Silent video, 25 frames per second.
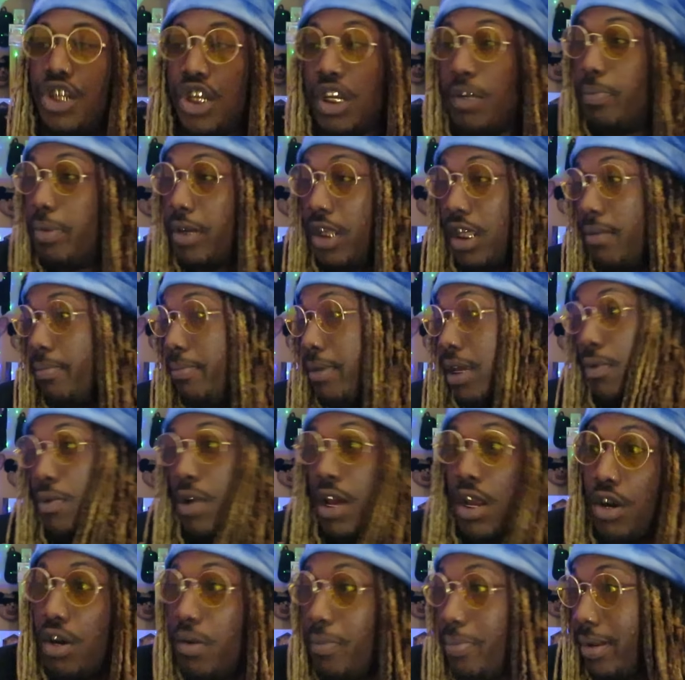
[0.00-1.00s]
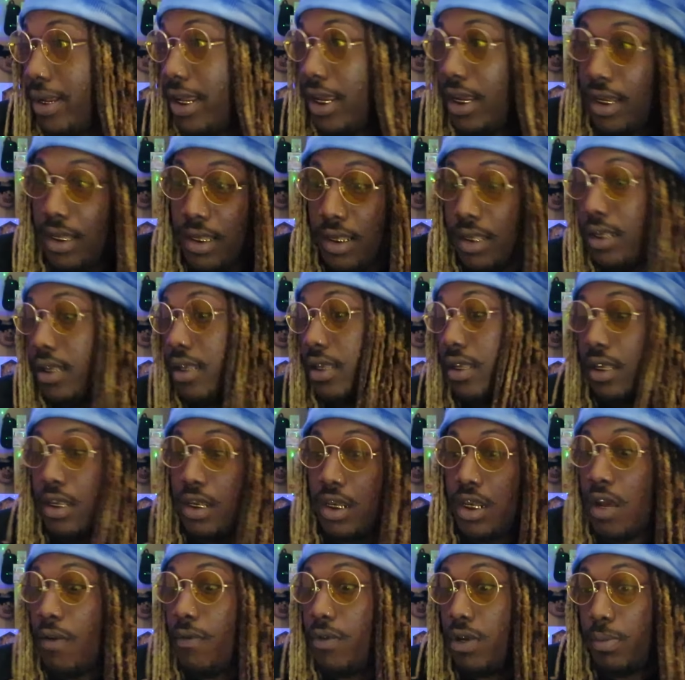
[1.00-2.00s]
She put the meat right on the plate.
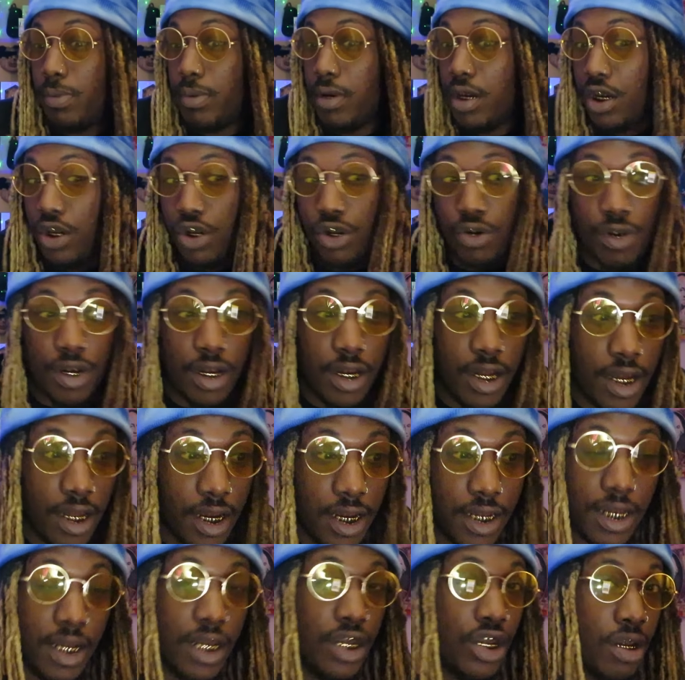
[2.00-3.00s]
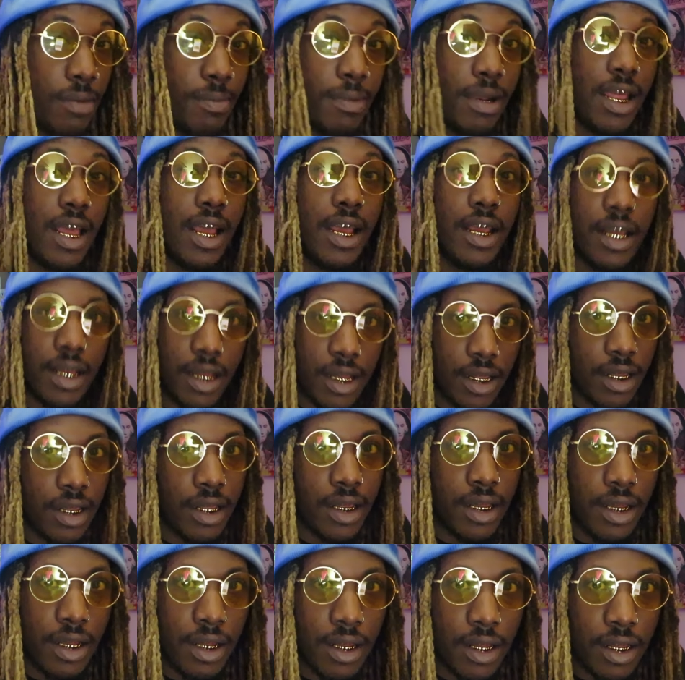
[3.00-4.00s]
Self-explanatory, nigga. This ain't jambalaya.
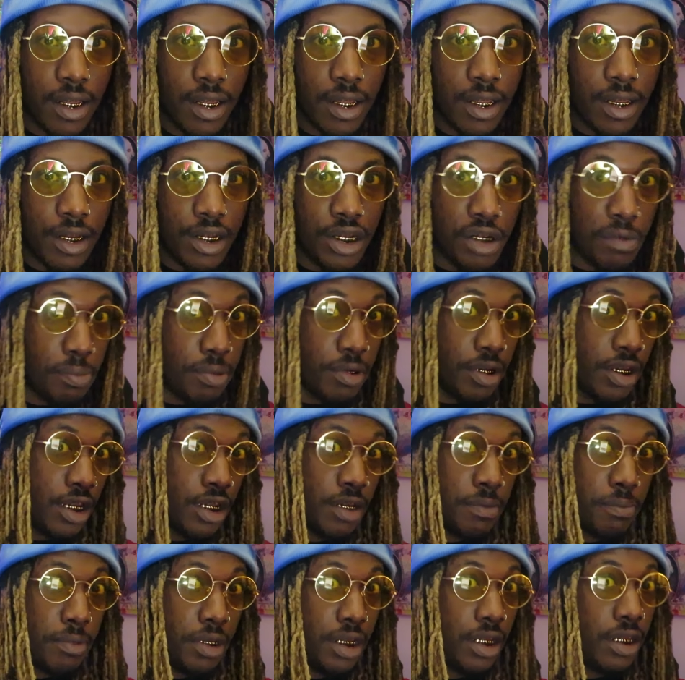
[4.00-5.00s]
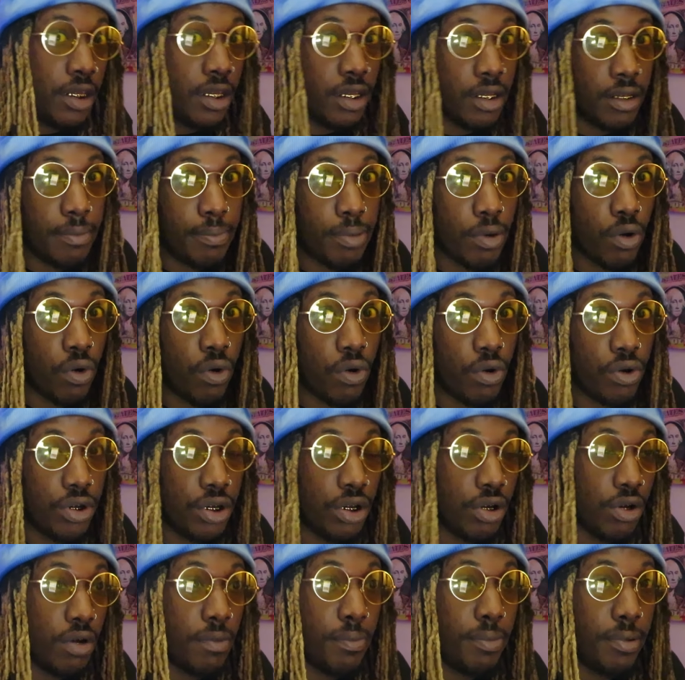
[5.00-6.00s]
She put his meat,
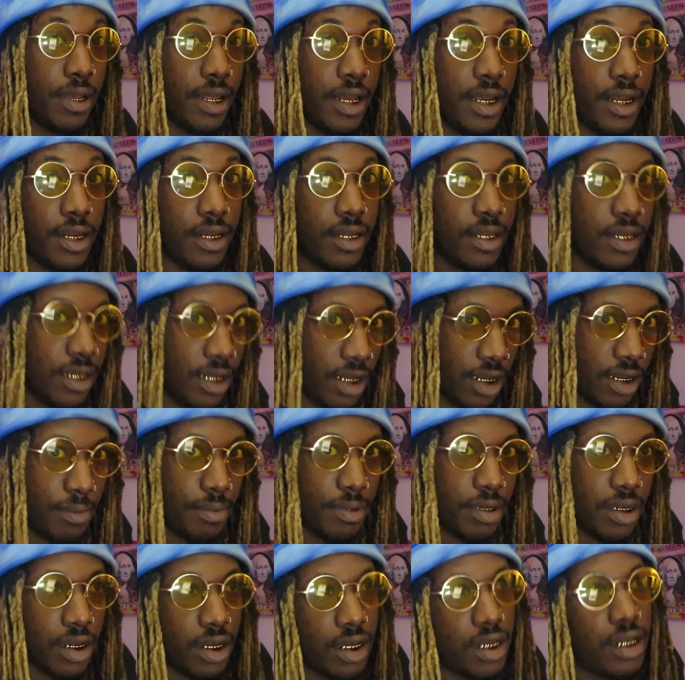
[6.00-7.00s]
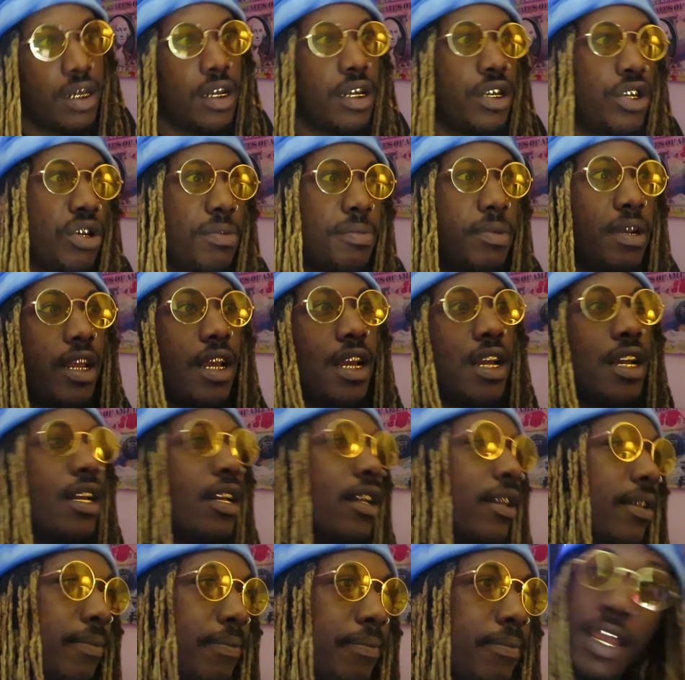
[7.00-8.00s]
paws, on the plate. You know what I'm saying? This ain't jambalaya.
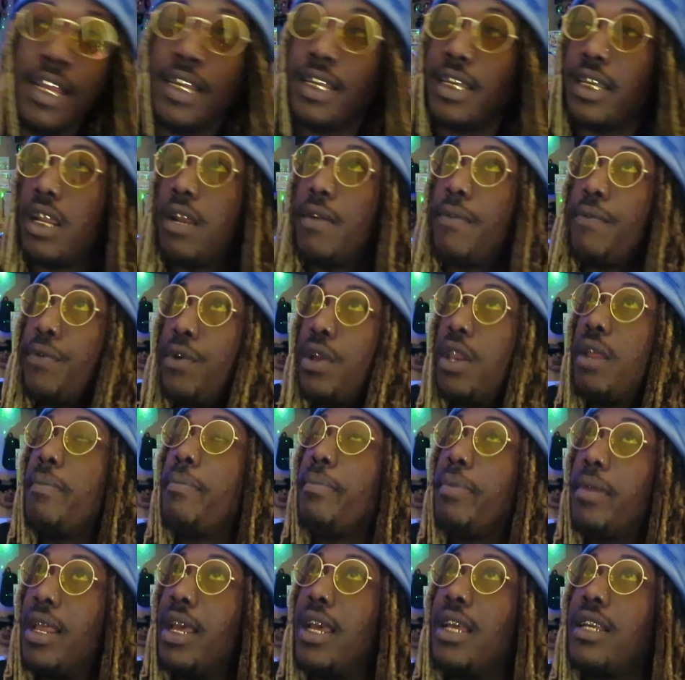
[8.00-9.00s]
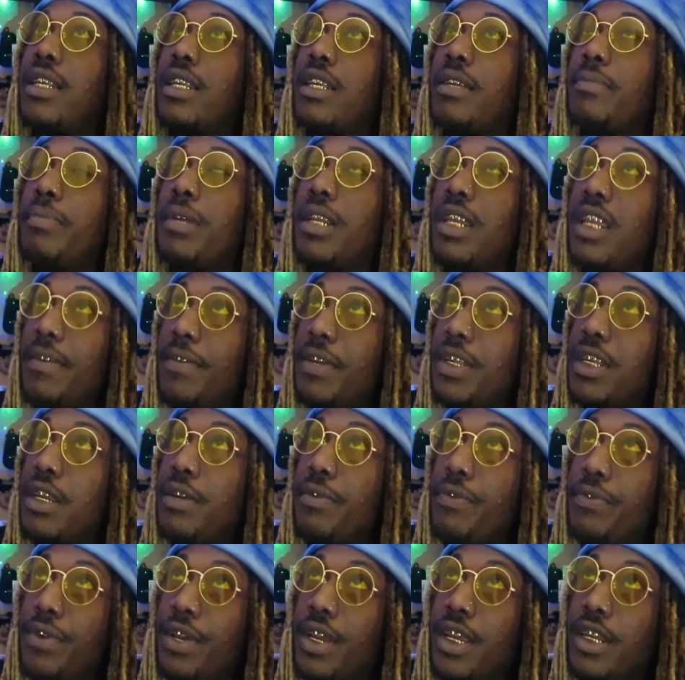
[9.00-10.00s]
He said, I'm feeling blessed, but leave it to
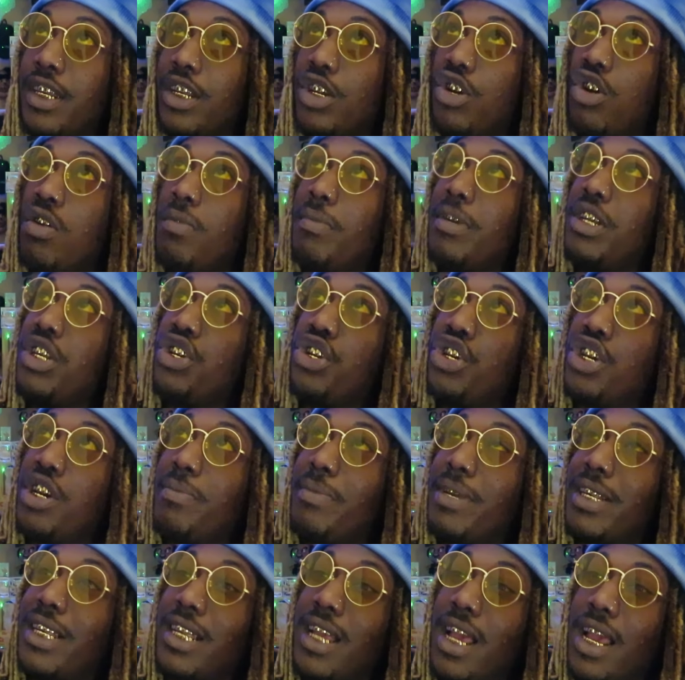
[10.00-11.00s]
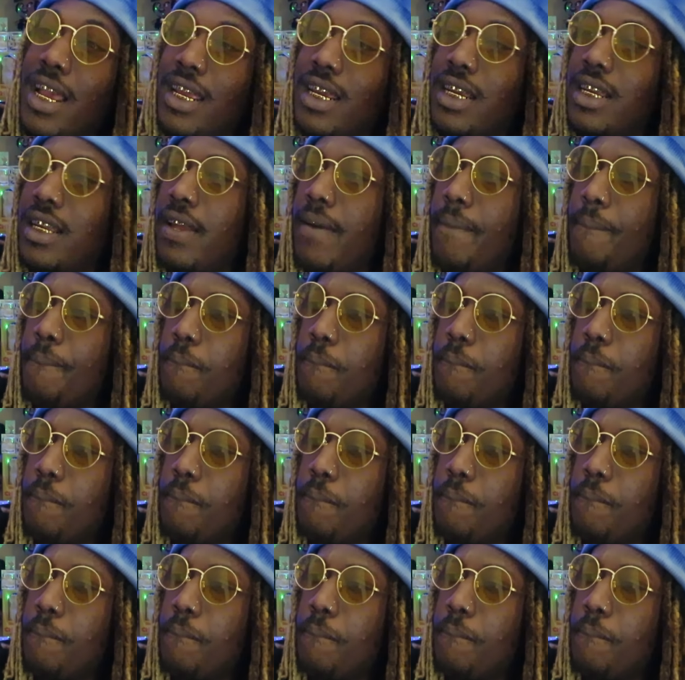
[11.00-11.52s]
the fans to call me Jug Messiah.